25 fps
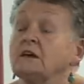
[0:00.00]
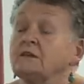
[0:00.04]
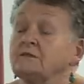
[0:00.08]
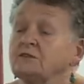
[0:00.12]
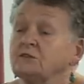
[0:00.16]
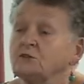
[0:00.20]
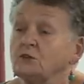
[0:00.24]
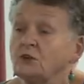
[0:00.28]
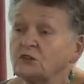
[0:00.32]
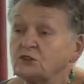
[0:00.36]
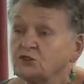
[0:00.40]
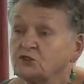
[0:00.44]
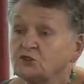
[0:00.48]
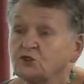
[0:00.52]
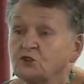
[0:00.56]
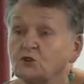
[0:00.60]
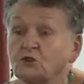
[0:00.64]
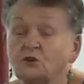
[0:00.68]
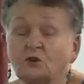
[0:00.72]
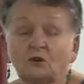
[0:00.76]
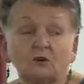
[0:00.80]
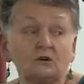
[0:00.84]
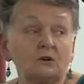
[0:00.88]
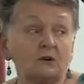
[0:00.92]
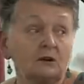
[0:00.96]
If you're not
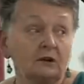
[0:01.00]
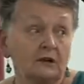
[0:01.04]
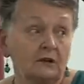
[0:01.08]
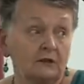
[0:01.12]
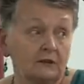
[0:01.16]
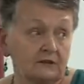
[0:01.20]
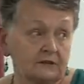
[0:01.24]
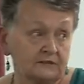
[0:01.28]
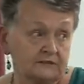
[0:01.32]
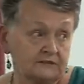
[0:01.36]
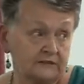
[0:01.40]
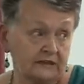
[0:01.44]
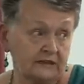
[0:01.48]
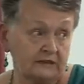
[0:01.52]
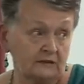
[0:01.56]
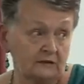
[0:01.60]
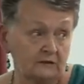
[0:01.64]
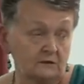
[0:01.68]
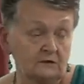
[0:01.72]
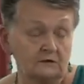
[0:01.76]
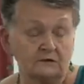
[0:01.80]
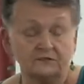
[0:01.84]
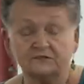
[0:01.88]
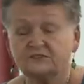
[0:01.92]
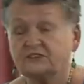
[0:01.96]
sure, get
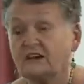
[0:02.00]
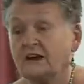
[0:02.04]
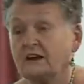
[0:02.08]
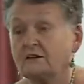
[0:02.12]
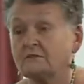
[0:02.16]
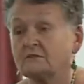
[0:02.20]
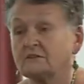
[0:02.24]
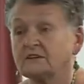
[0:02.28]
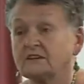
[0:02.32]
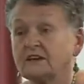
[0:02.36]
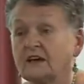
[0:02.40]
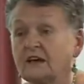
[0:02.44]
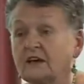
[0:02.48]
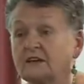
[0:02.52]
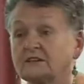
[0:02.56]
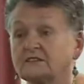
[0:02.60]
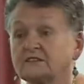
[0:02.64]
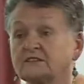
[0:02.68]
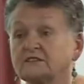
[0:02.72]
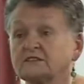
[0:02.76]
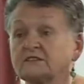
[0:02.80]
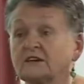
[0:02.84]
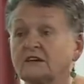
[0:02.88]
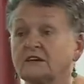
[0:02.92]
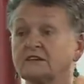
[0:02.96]
hold of Taran
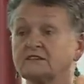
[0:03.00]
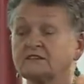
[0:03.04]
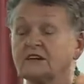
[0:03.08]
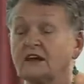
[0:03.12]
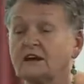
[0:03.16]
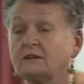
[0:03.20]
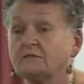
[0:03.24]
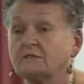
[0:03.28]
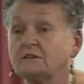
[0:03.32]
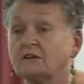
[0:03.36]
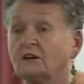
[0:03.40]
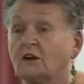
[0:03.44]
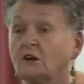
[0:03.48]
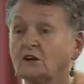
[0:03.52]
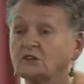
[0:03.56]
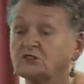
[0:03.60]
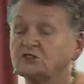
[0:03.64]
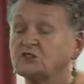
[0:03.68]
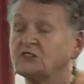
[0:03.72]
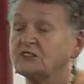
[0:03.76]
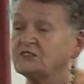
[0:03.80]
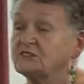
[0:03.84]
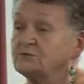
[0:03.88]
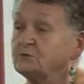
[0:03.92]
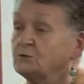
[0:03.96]
Katz. Say, Taran, I
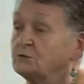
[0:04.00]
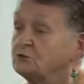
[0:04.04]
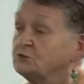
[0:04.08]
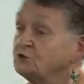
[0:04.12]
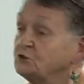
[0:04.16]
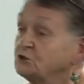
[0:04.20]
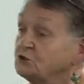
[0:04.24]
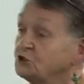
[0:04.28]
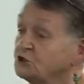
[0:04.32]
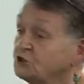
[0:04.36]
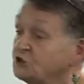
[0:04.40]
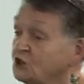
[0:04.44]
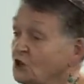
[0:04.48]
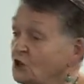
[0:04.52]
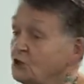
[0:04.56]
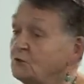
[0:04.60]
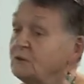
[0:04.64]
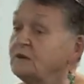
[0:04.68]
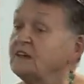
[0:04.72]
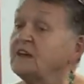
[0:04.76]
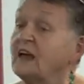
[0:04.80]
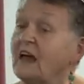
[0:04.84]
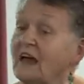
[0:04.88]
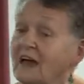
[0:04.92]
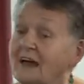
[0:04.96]
just want you to
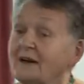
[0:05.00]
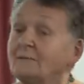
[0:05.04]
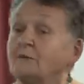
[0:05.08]
show me,